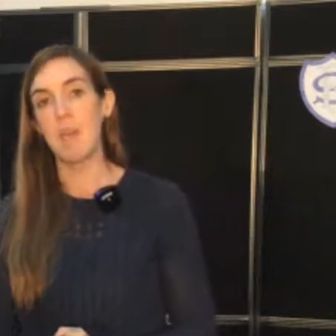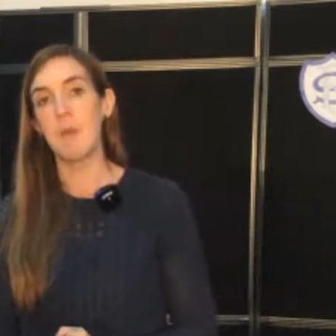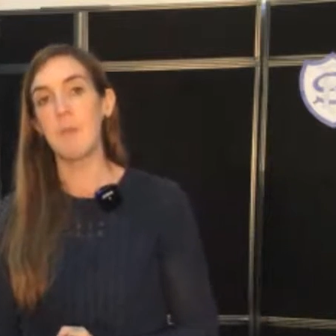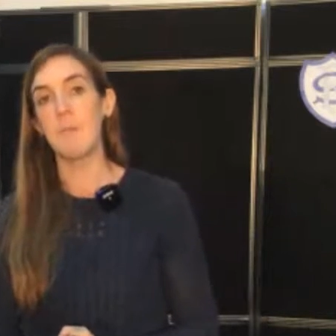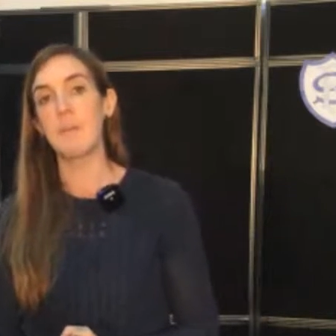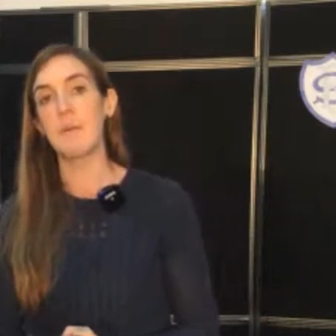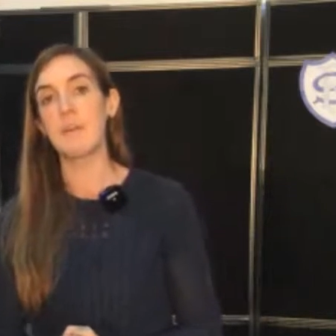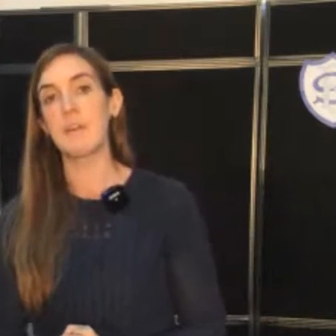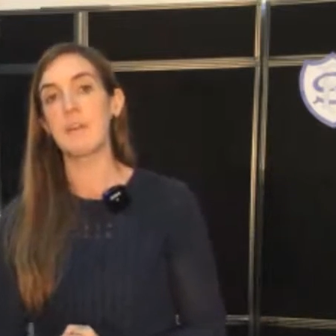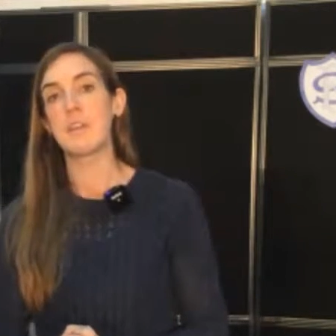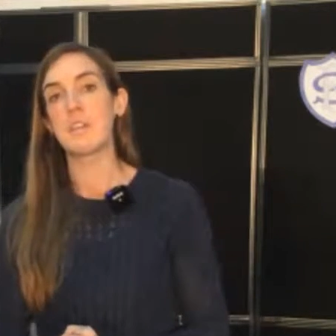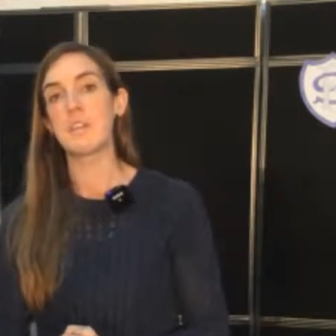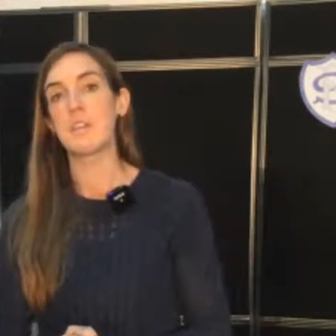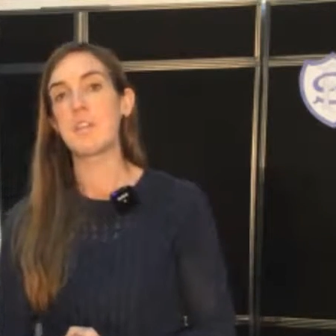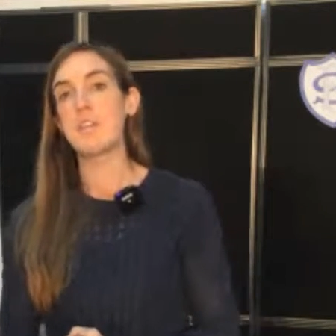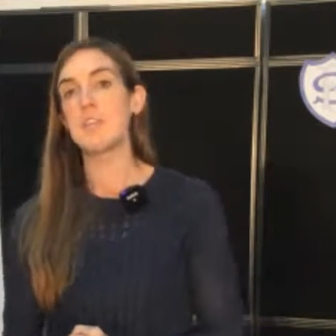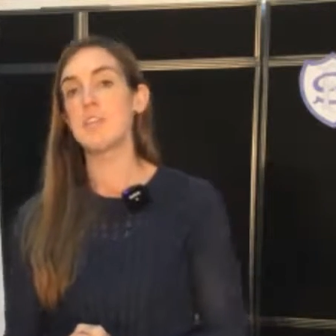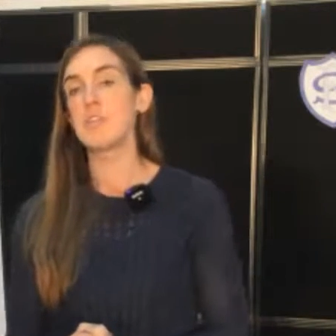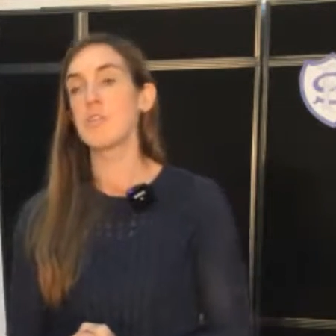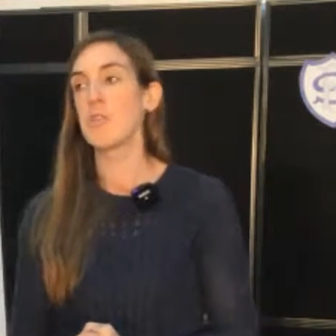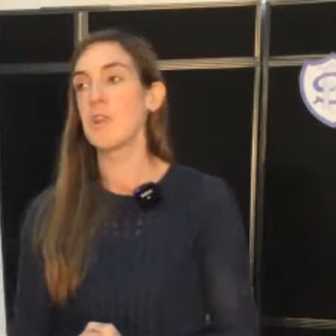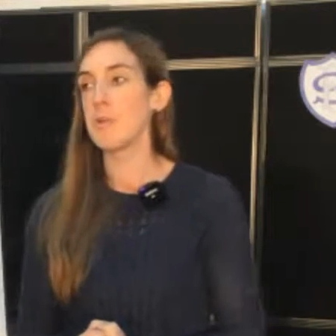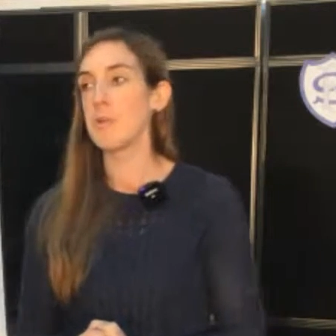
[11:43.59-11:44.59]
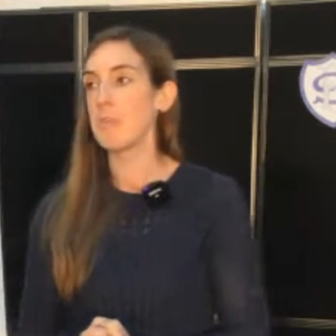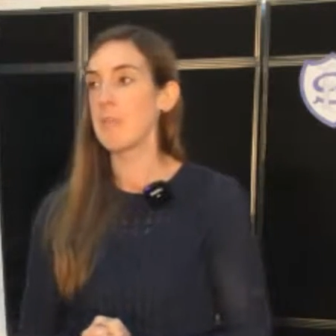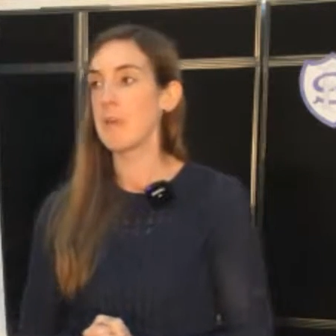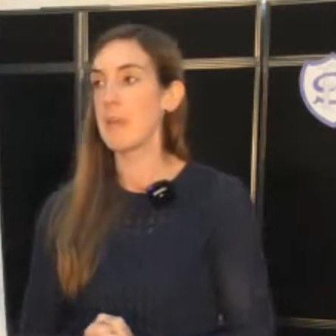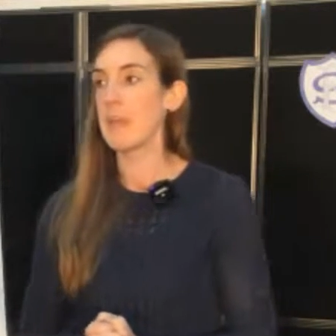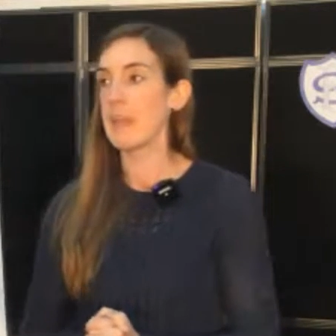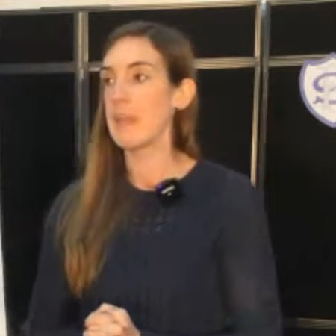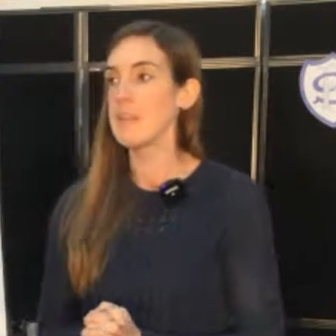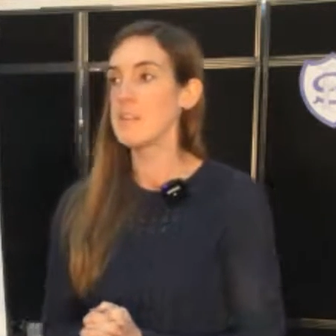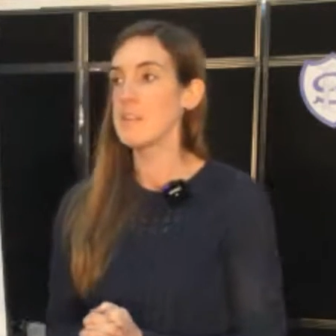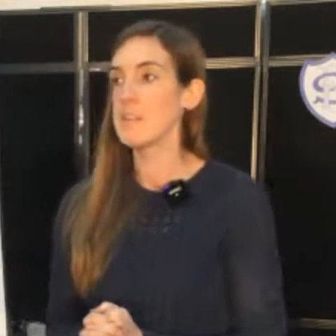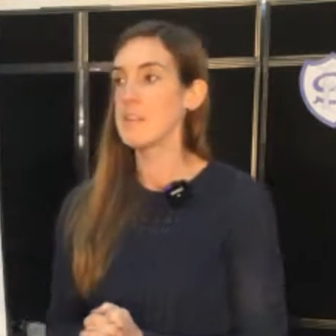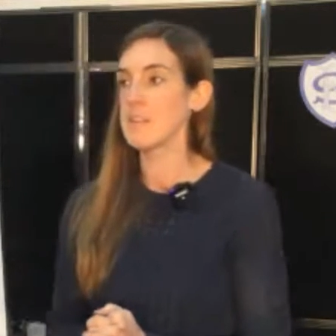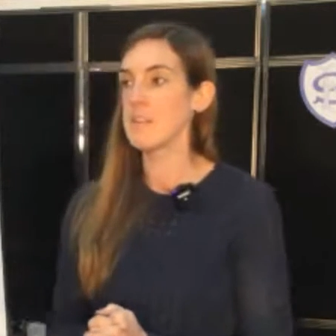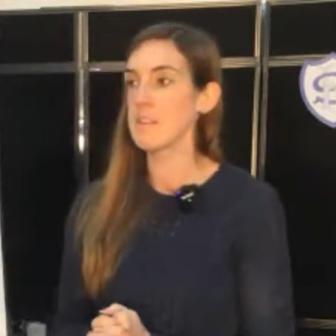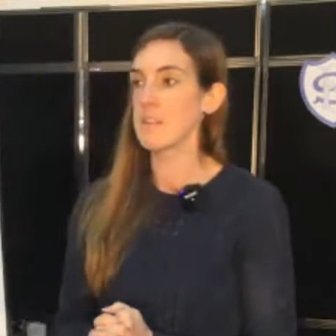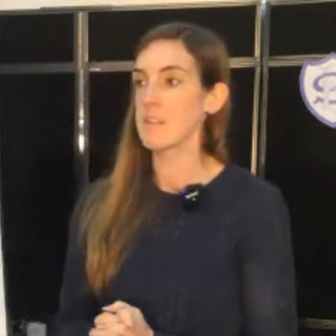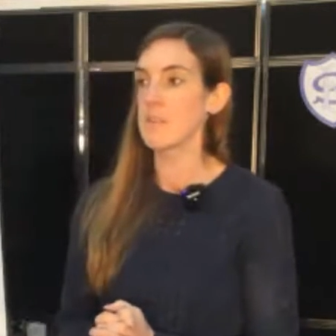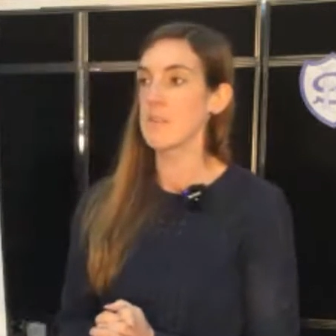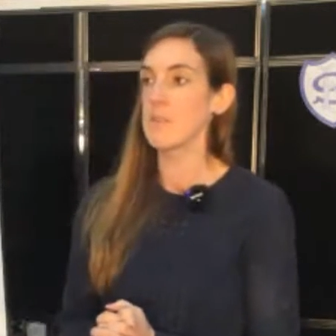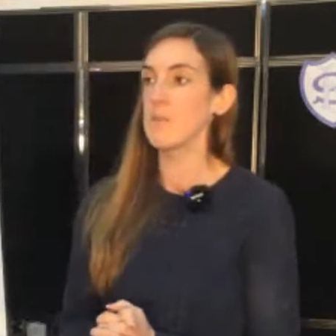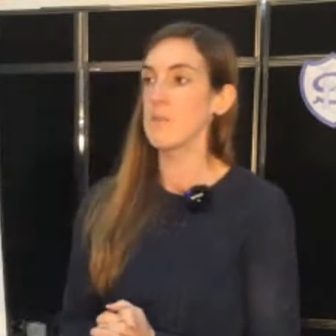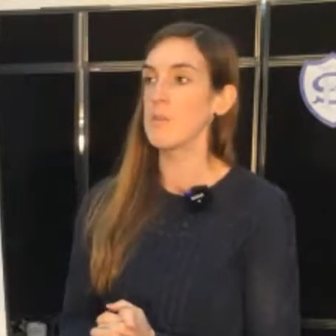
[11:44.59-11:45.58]
But could you join me in
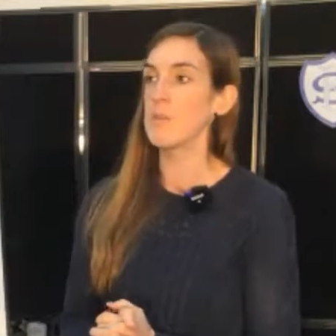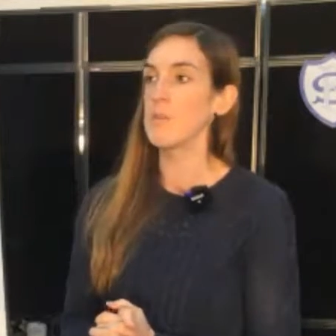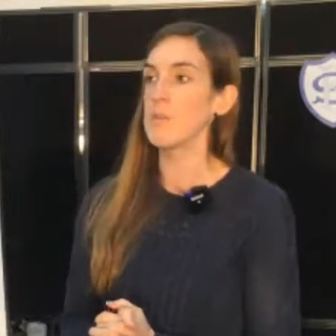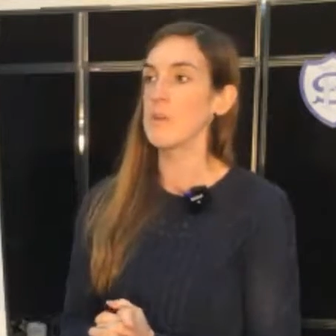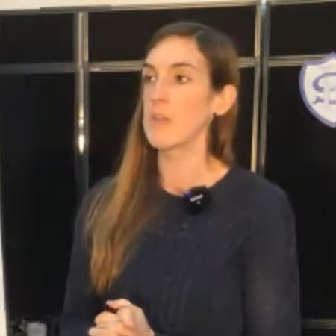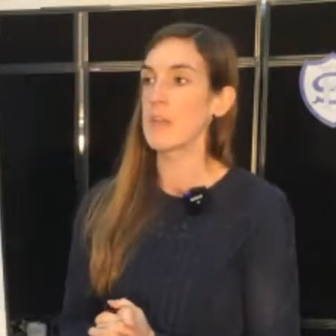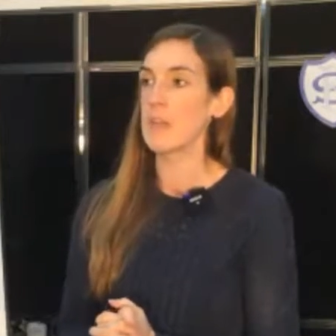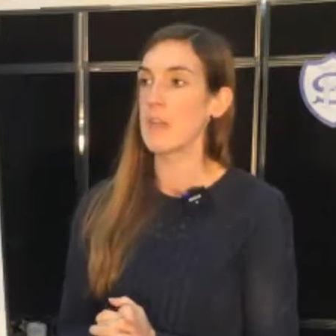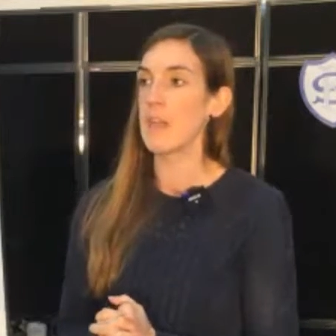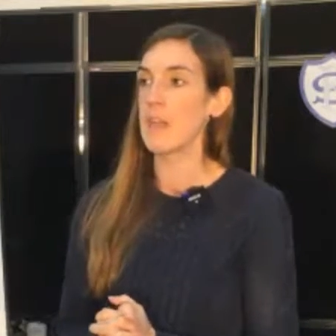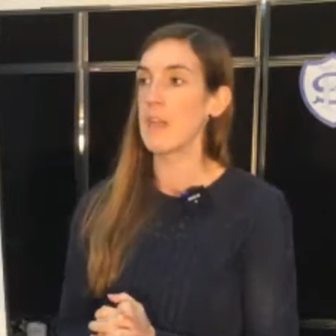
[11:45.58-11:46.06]
just all